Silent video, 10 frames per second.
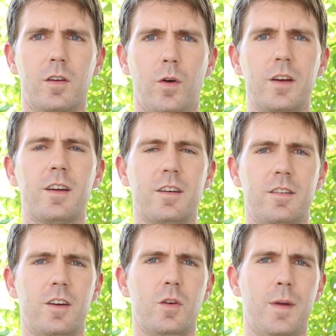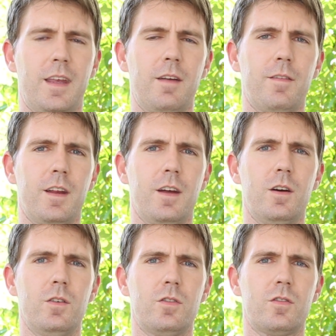going to continue making
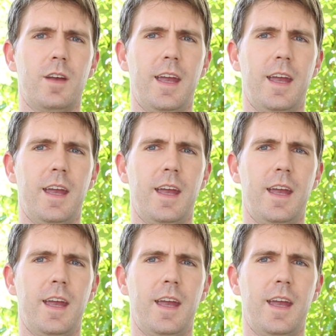videos,